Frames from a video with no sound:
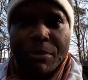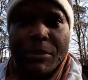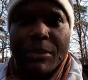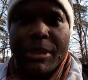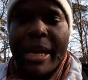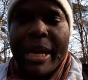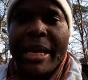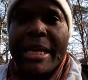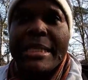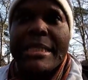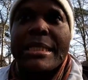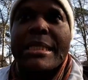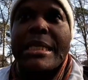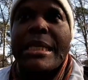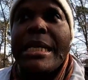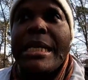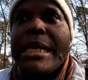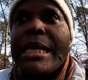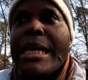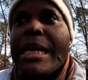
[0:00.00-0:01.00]
Yes,
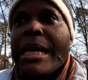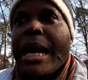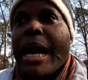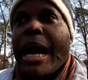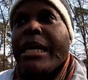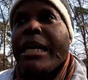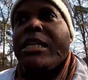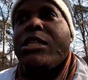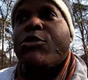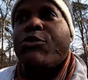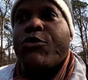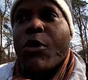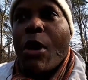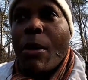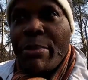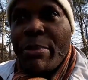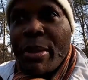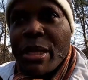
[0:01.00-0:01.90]
and it's from